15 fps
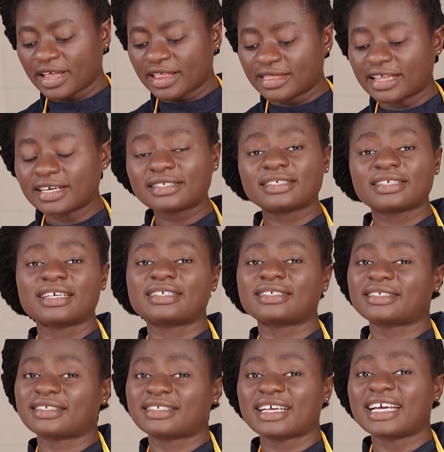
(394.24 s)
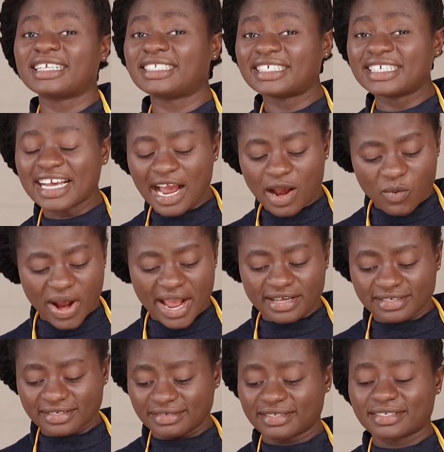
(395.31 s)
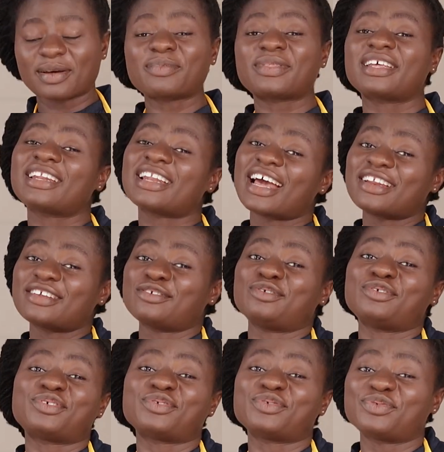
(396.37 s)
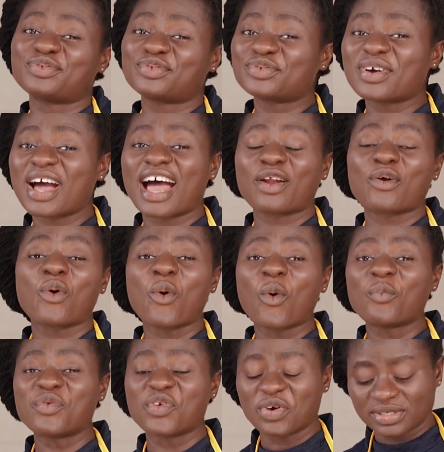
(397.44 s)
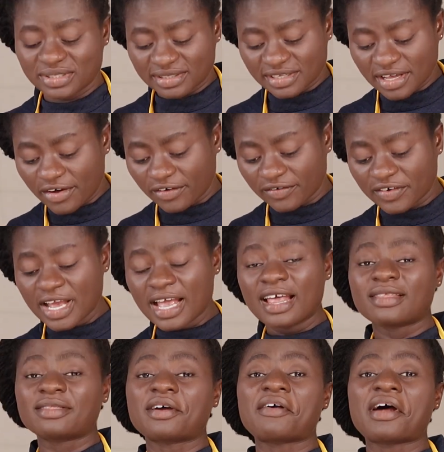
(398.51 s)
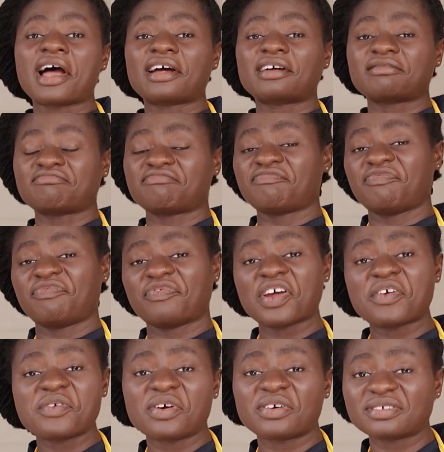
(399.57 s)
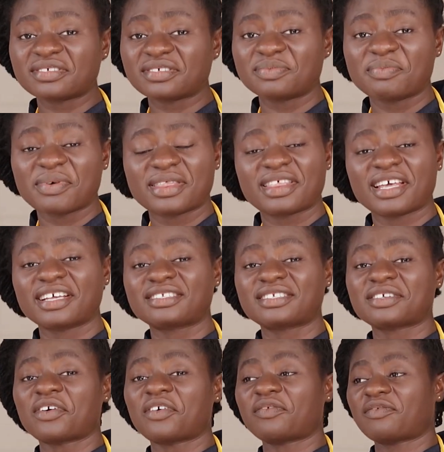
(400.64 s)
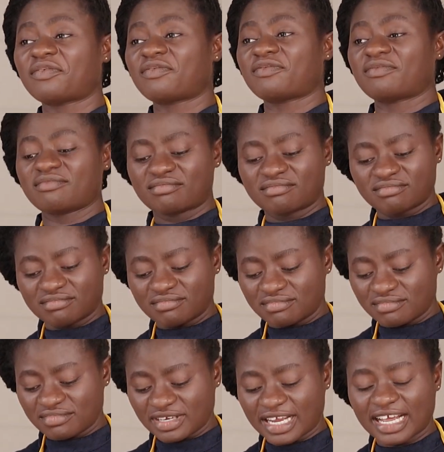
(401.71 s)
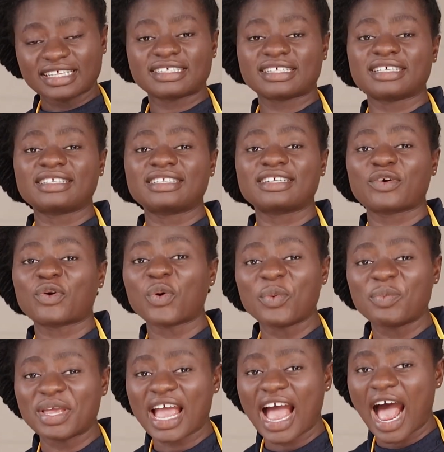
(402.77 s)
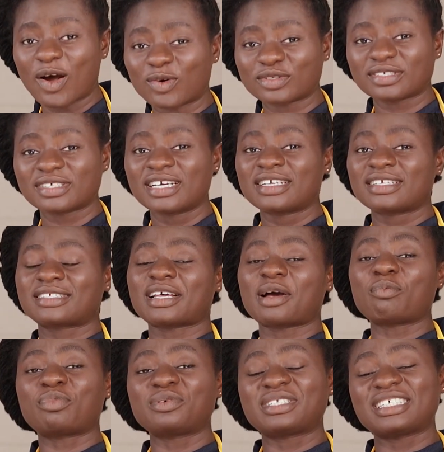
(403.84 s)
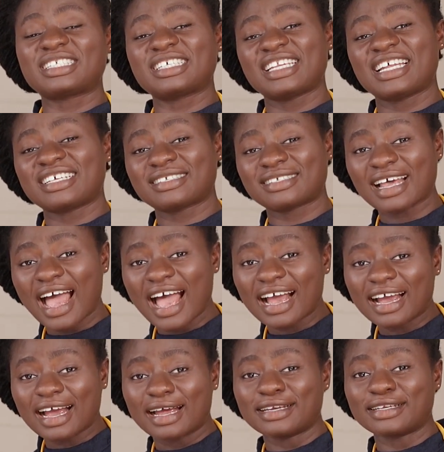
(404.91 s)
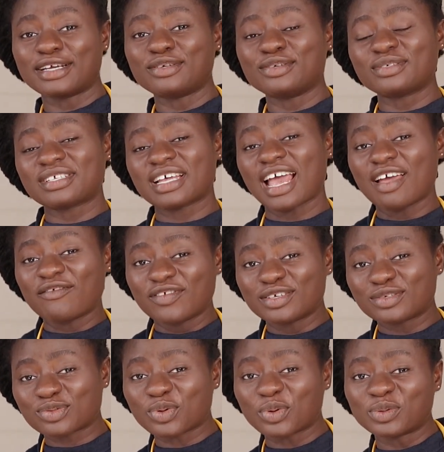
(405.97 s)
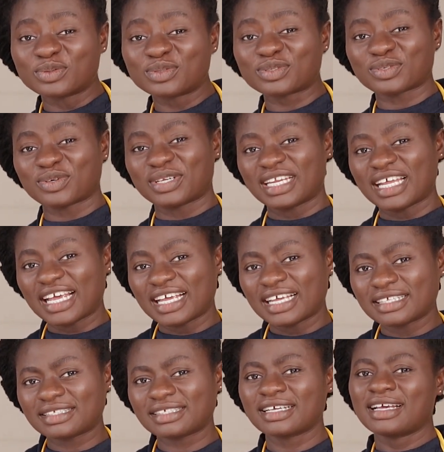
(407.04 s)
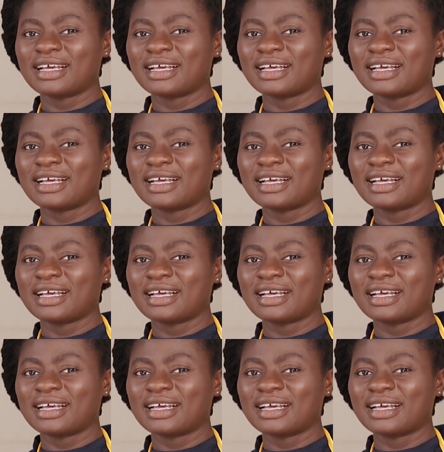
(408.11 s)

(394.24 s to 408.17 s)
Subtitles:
This is a DIY, something that you should do at home yourself. There are various methods of getting Kobe out. Some put it in a sack and they use heavy stones on it,